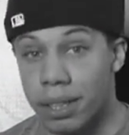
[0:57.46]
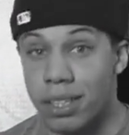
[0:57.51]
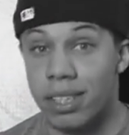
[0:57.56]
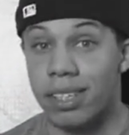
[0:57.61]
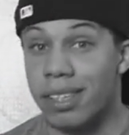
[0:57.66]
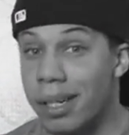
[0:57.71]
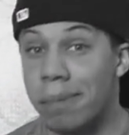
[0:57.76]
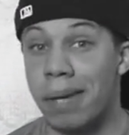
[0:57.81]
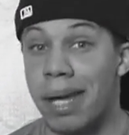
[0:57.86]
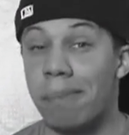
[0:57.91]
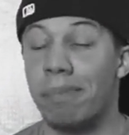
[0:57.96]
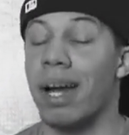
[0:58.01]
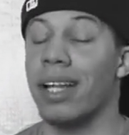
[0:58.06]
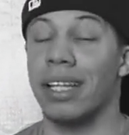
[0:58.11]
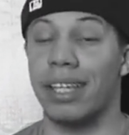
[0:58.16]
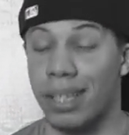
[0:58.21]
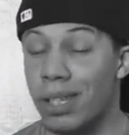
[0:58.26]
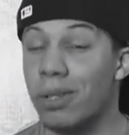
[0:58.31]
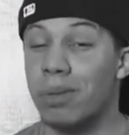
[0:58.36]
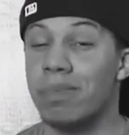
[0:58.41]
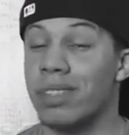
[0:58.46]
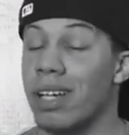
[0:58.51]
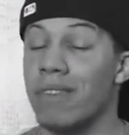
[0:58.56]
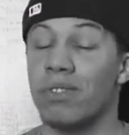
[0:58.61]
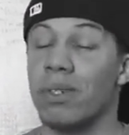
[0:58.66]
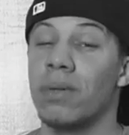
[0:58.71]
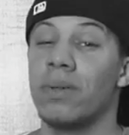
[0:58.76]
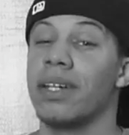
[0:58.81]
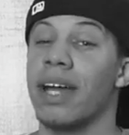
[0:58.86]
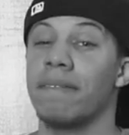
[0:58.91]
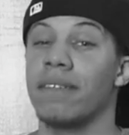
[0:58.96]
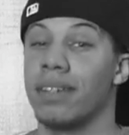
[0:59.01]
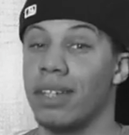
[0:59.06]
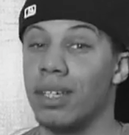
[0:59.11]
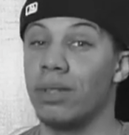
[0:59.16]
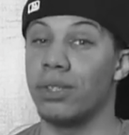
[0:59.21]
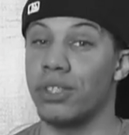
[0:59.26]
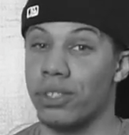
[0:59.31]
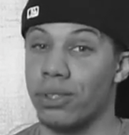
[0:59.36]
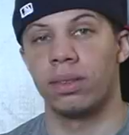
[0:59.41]
Bitch, your man probably killed himself so you wouldn't have to
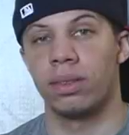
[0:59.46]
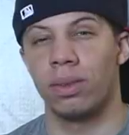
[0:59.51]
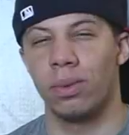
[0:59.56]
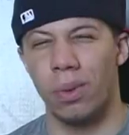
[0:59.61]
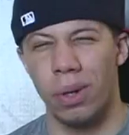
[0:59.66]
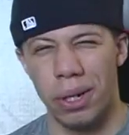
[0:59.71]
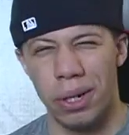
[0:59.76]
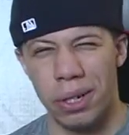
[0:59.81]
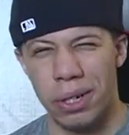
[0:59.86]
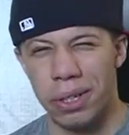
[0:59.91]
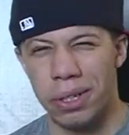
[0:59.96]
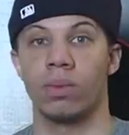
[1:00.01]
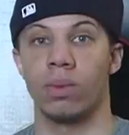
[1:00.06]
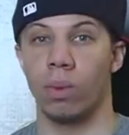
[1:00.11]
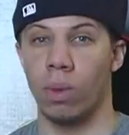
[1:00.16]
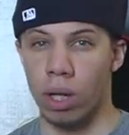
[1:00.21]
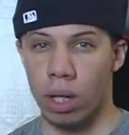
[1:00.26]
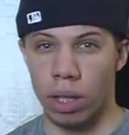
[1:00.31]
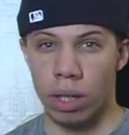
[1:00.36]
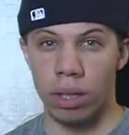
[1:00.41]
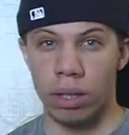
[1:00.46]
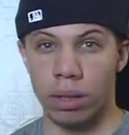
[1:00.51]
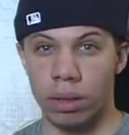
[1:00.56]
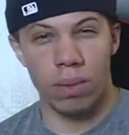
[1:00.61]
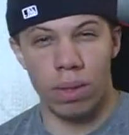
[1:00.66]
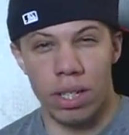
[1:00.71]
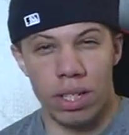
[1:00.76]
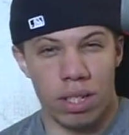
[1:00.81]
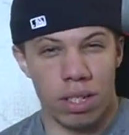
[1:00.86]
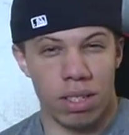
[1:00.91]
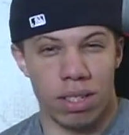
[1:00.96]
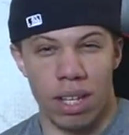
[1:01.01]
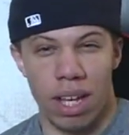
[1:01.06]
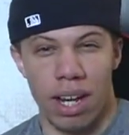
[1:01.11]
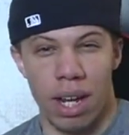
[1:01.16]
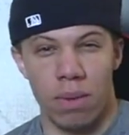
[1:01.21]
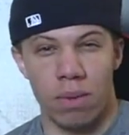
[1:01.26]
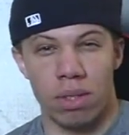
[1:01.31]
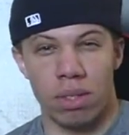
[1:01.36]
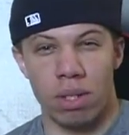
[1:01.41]
deal with you. Word. What did she
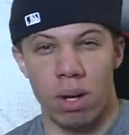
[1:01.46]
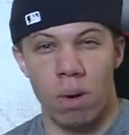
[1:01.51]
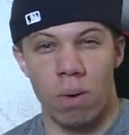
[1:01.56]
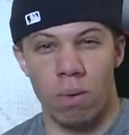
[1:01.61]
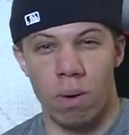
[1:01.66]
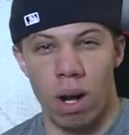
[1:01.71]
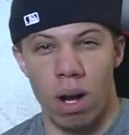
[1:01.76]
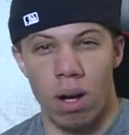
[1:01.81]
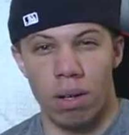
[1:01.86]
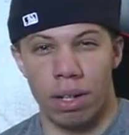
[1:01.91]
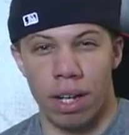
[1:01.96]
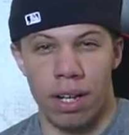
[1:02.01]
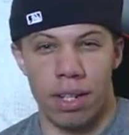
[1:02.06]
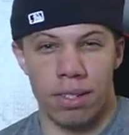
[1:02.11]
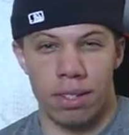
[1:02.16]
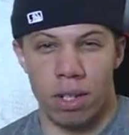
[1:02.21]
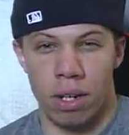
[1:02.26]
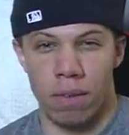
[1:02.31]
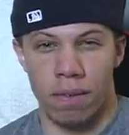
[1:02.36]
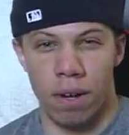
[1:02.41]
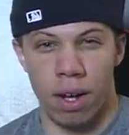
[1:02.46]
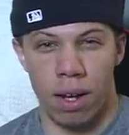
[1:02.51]
say that was so wrong that deserved